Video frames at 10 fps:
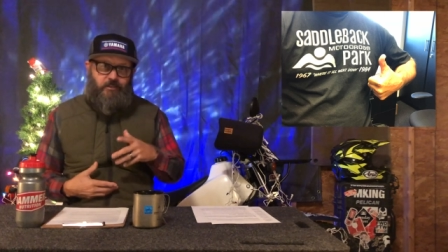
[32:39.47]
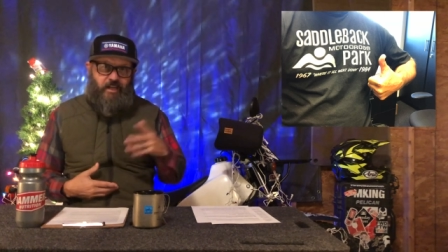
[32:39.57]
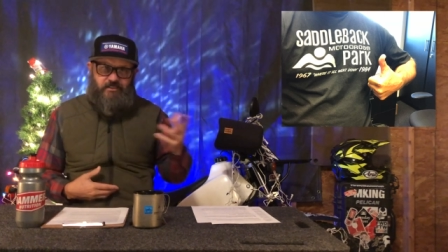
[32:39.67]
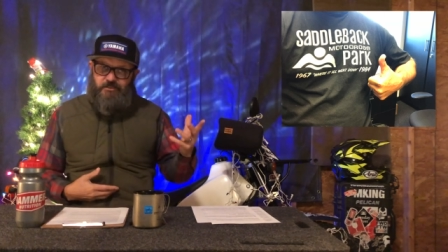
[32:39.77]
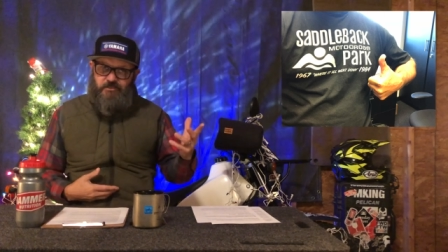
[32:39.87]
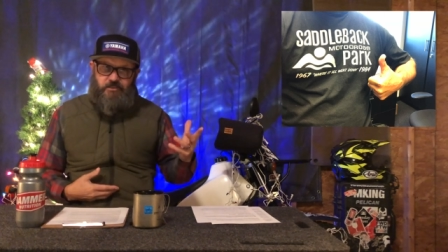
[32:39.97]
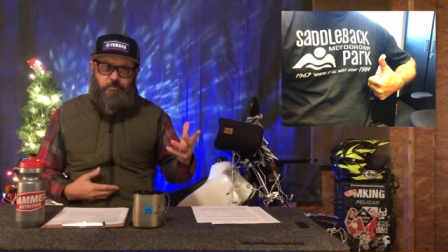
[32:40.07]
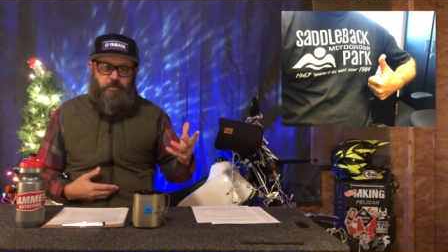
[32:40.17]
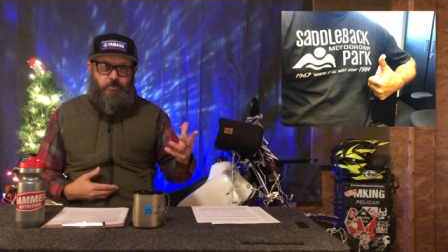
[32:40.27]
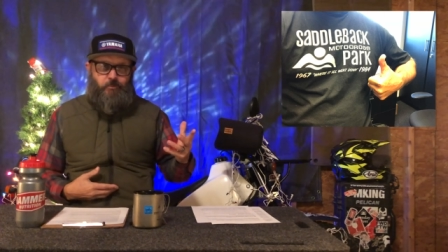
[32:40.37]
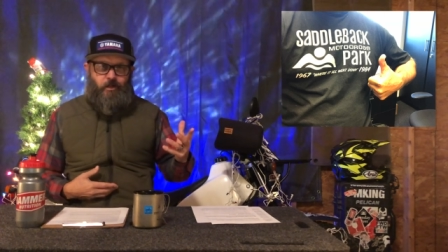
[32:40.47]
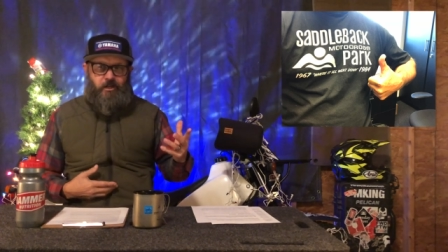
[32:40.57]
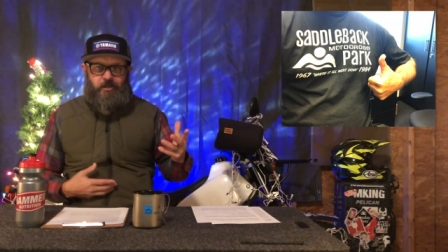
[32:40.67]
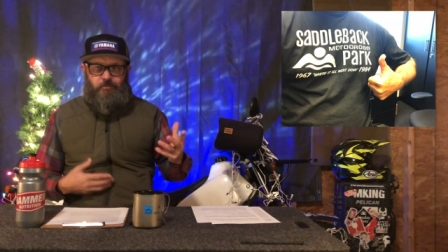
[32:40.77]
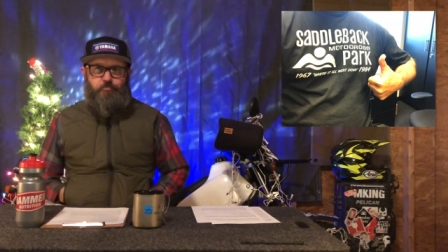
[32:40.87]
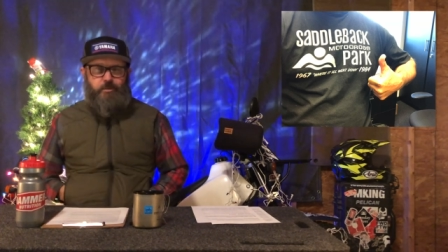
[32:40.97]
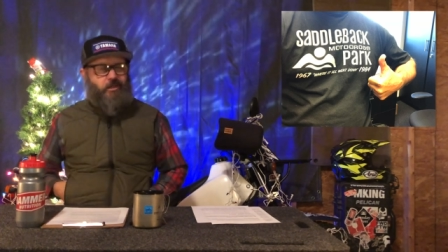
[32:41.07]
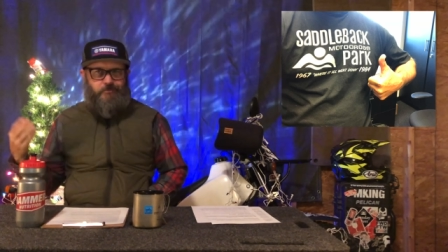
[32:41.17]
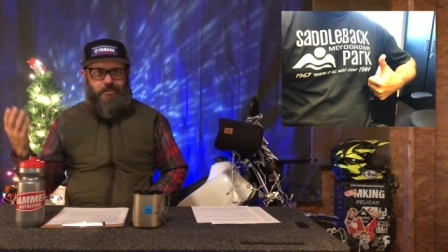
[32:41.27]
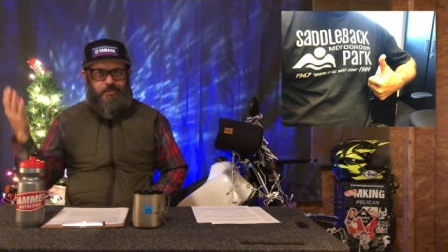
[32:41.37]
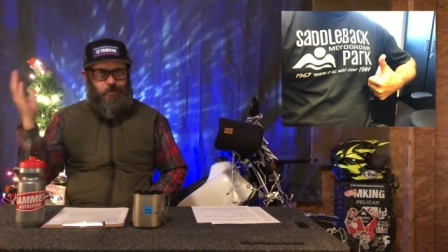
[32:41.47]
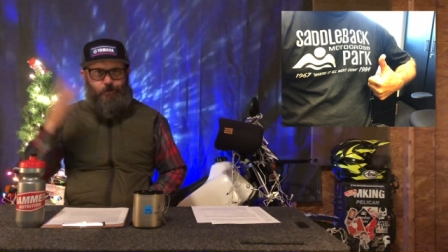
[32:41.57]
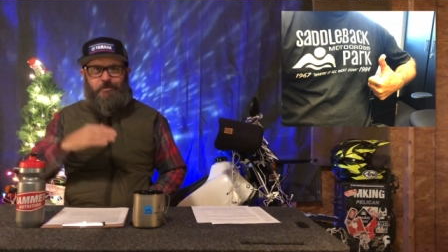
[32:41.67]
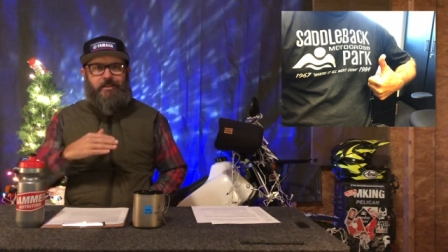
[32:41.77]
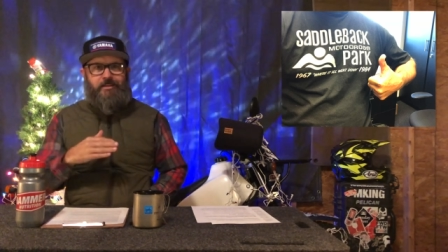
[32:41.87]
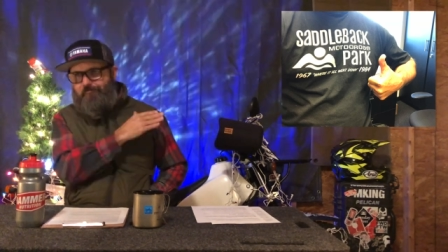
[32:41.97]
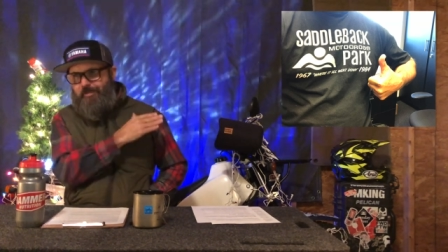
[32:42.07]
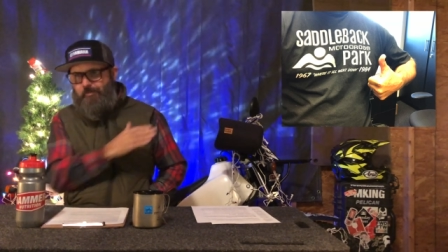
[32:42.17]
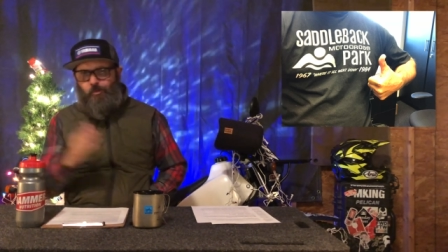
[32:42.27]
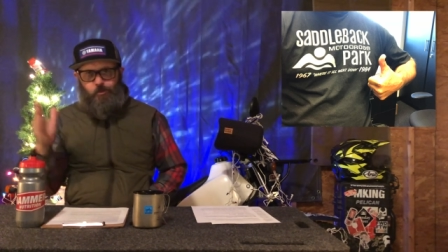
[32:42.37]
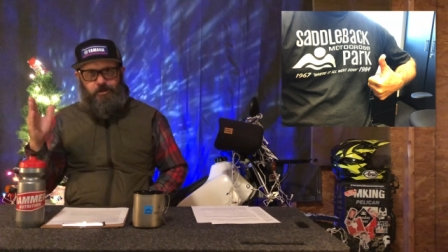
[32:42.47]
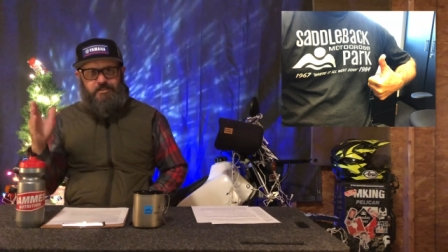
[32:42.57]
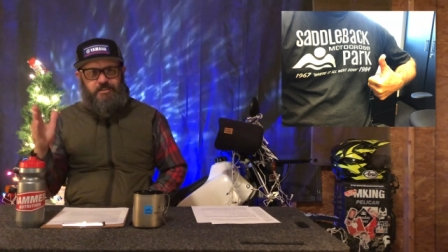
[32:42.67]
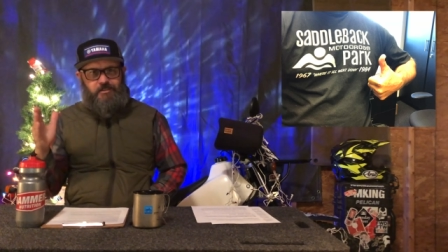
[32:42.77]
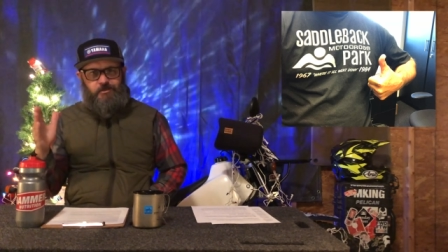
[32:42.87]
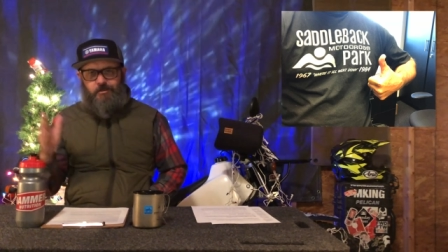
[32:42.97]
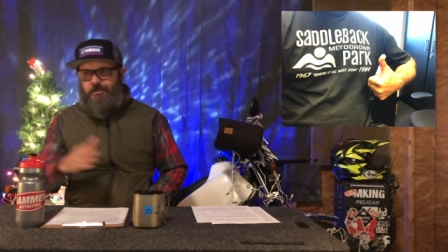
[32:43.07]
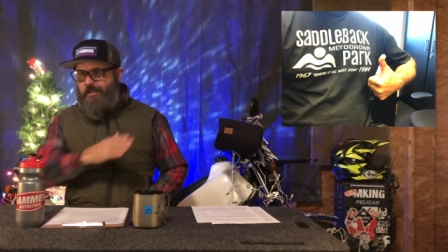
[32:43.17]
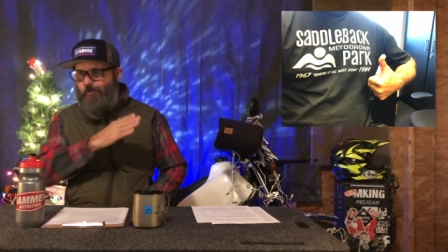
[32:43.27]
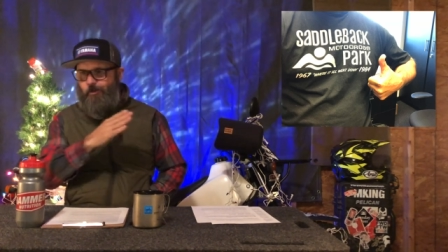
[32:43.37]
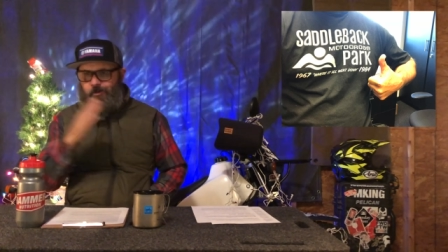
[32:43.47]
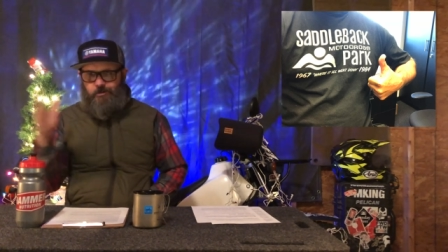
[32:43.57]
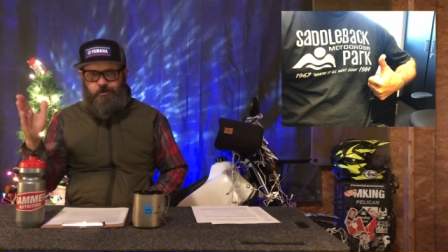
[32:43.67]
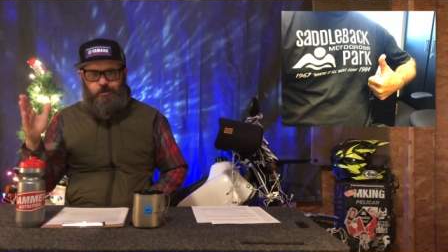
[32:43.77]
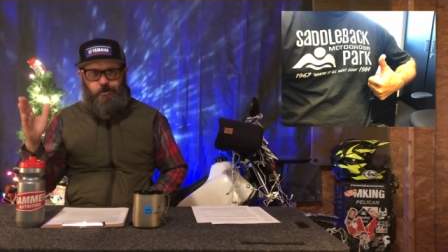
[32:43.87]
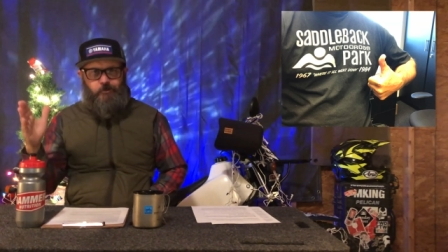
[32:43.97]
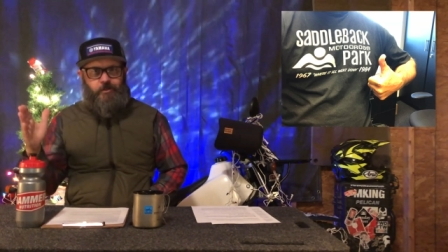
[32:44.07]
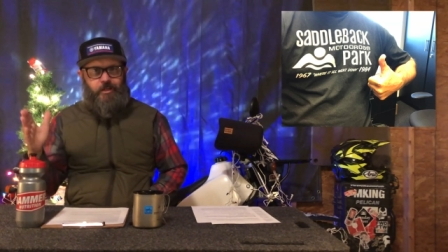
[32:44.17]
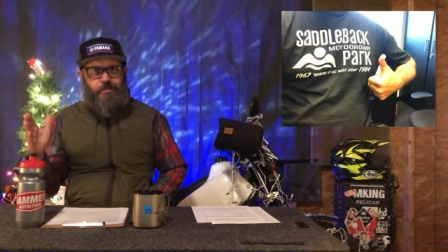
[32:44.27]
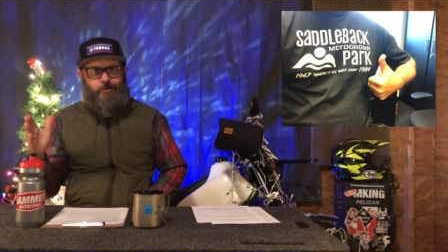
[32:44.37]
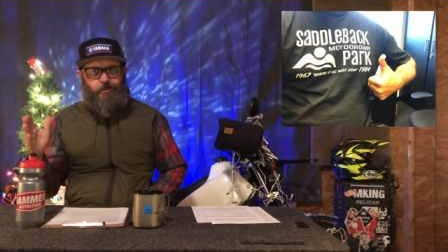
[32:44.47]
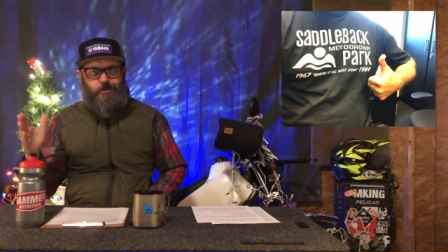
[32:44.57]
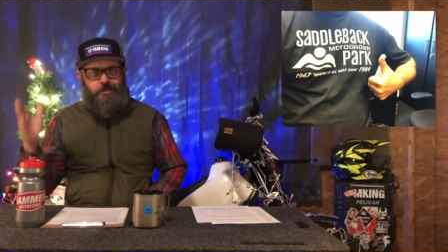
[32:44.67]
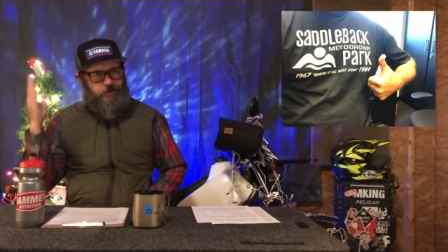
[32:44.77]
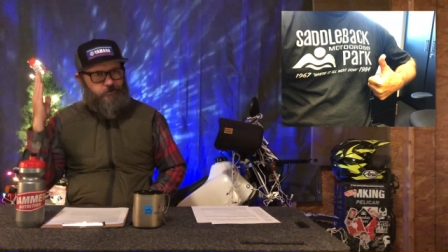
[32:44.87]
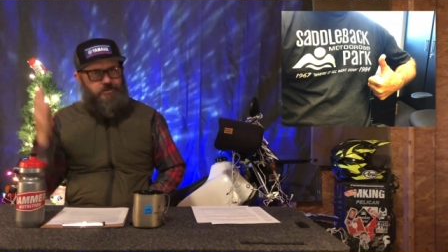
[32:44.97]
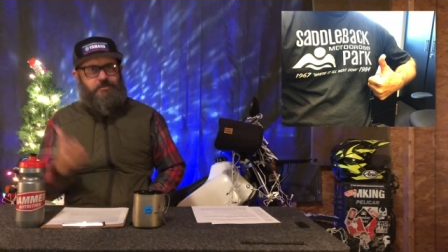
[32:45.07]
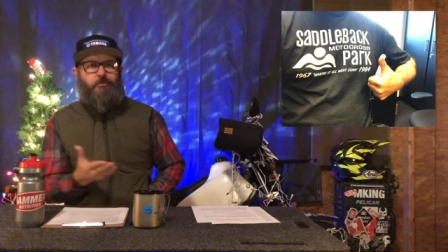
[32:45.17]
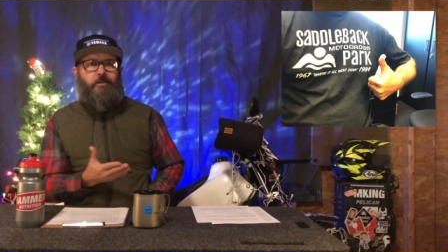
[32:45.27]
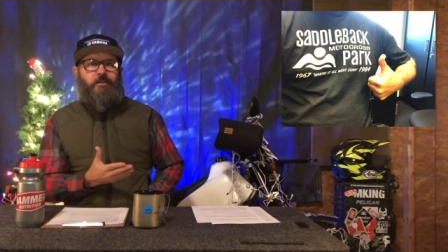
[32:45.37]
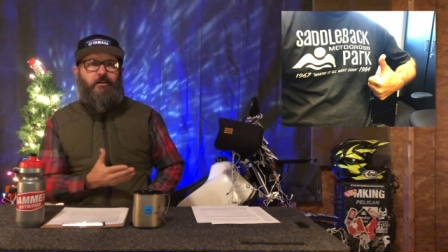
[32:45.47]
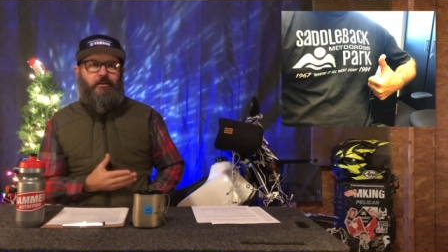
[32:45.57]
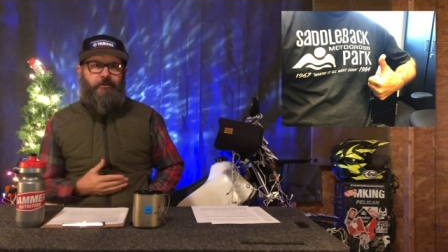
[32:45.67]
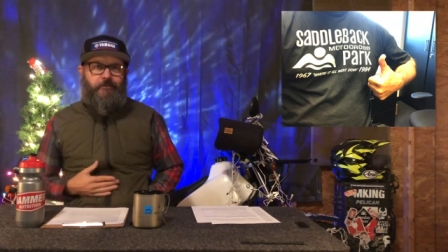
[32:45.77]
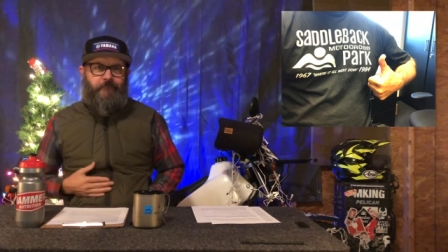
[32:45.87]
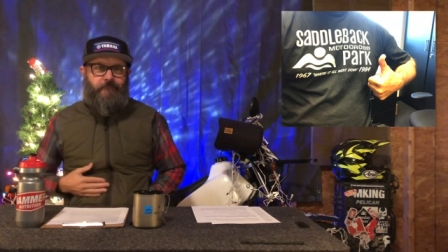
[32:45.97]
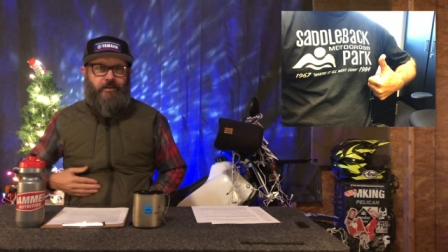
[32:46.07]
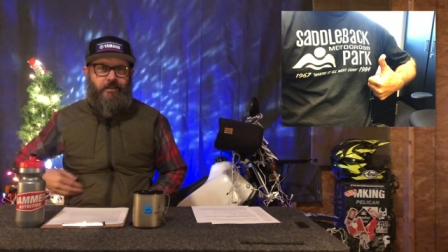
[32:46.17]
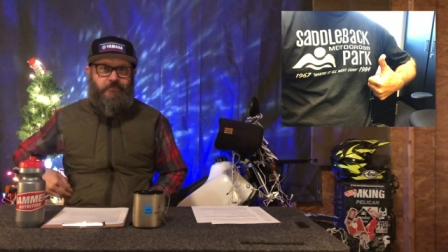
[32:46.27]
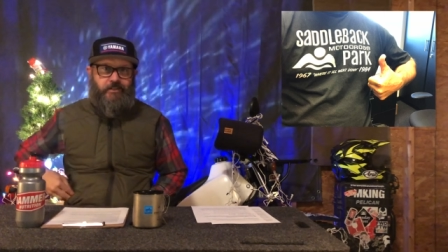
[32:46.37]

I still see people wearing them, but in the old days, people wore a t-shirt, they wore their shirt over that shirt, and it would still be 105